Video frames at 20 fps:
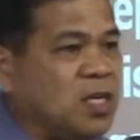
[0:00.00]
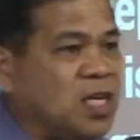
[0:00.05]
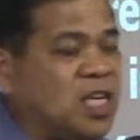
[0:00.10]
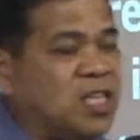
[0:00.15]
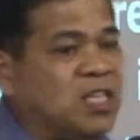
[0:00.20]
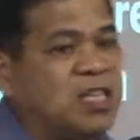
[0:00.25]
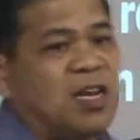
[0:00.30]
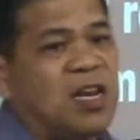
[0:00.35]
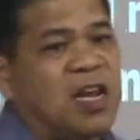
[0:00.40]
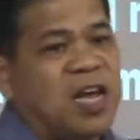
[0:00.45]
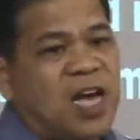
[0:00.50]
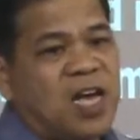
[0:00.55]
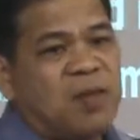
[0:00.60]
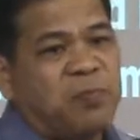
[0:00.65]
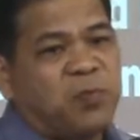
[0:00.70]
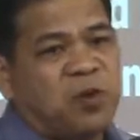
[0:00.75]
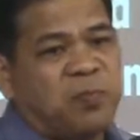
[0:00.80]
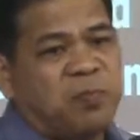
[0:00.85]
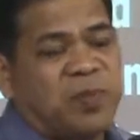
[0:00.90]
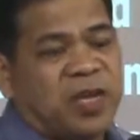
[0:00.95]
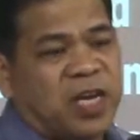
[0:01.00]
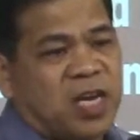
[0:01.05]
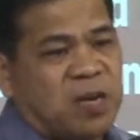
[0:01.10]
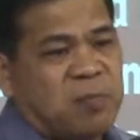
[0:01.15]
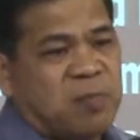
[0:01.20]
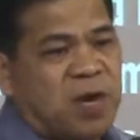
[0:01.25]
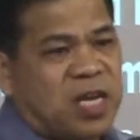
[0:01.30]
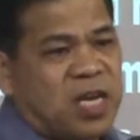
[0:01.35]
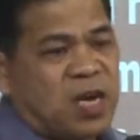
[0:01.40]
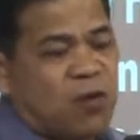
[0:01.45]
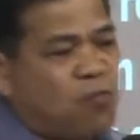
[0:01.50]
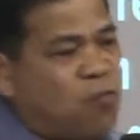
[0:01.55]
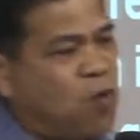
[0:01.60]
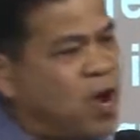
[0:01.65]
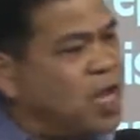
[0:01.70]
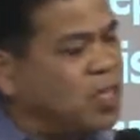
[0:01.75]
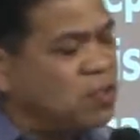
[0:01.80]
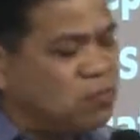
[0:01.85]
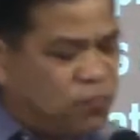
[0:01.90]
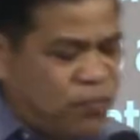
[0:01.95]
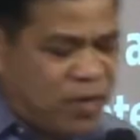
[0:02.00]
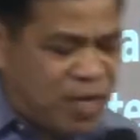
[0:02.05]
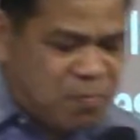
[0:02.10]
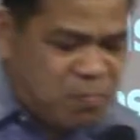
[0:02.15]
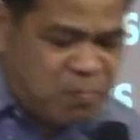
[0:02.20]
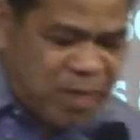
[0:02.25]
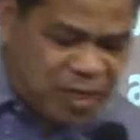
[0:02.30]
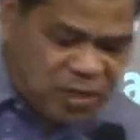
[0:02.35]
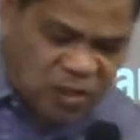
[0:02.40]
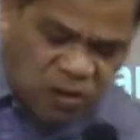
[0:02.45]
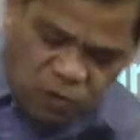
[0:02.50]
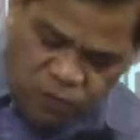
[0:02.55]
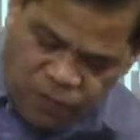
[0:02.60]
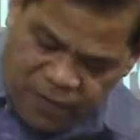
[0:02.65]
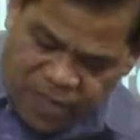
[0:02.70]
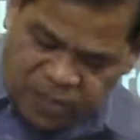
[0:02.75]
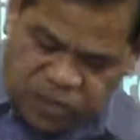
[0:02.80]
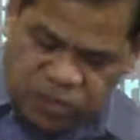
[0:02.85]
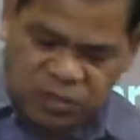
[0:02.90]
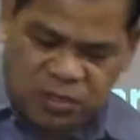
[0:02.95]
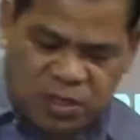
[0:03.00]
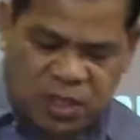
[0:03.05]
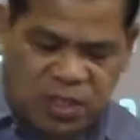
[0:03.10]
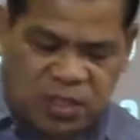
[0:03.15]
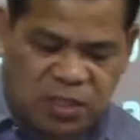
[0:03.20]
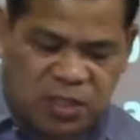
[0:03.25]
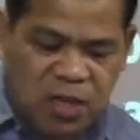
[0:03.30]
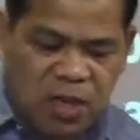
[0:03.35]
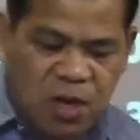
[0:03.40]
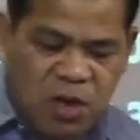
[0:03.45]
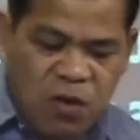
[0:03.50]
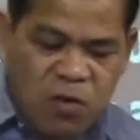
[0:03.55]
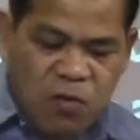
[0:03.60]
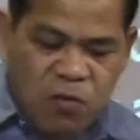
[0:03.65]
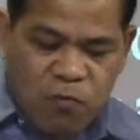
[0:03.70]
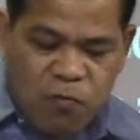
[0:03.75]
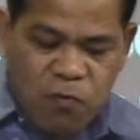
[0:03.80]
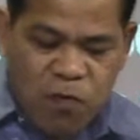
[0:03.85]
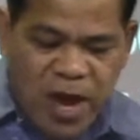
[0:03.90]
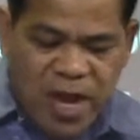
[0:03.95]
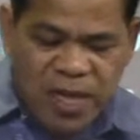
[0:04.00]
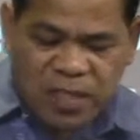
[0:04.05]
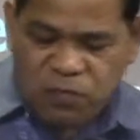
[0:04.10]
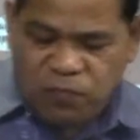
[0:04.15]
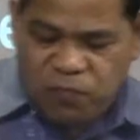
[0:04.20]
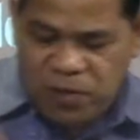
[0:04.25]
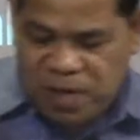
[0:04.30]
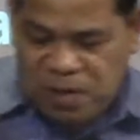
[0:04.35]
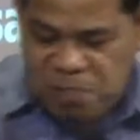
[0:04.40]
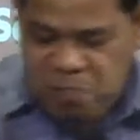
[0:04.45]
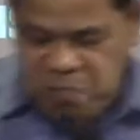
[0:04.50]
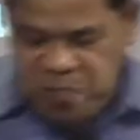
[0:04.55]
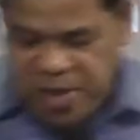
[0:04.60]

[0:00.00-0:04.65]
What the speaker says: in the life of Nehemiah. What will make, the question is, what will